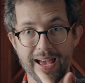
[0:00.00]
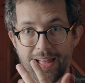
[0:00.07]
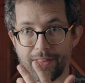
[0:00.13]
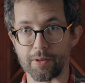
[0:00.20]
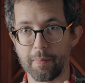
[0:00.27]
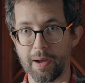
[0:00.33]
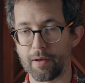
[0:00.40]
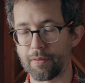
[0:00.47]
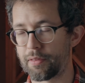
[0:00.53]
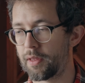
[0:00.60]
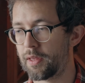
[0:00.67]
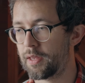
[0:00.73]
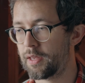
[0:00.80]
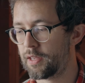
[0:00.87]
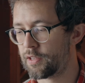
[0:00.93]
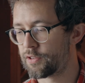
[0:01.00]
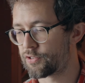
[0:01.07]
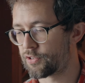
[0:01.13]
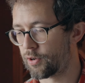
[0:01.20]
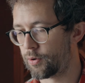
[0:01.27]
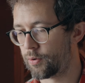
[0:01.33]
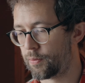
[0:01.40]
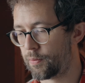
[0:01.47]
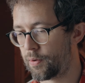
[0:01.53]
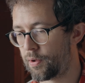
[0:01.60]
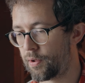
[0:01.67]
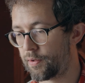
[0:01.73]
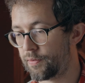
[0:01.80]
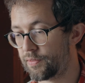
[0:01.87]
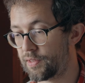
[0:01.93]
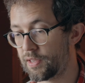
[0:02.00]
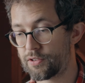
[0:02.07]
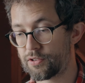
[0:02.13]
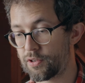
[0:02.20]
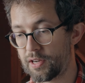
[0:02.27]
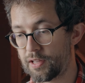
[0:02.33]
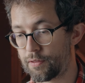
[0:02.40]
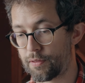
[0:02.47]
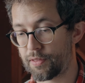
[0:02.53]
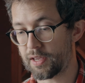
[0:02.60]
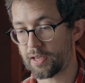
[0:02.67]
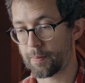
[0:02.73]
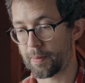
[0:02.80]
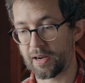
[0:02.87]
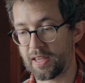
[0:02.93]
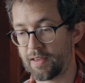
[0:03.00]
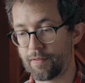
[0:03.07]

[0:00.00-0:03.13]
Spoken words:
and the mouth. So this you need to think about,